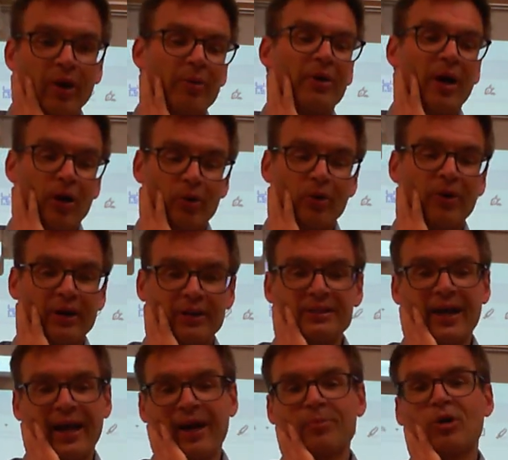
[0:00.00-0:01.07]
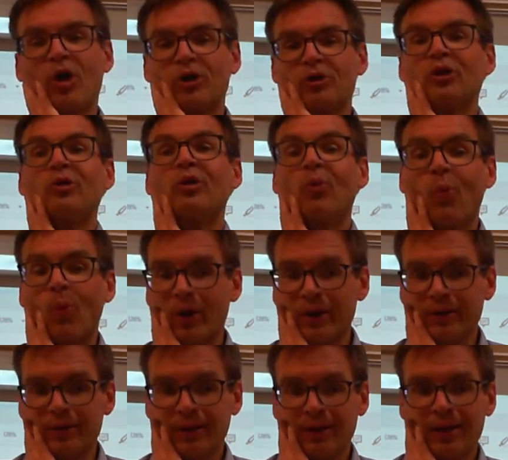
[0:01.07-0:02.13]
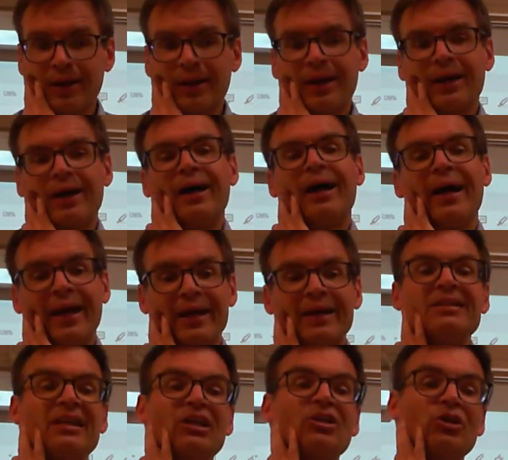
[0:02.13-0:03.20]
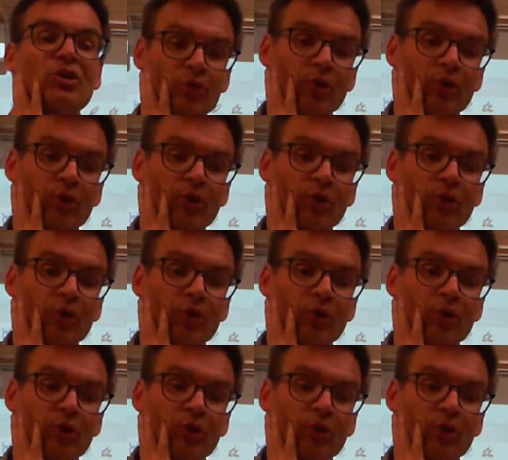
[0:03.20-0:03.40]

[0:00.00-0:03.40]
I'll create a tab called Unit 1, and in Unit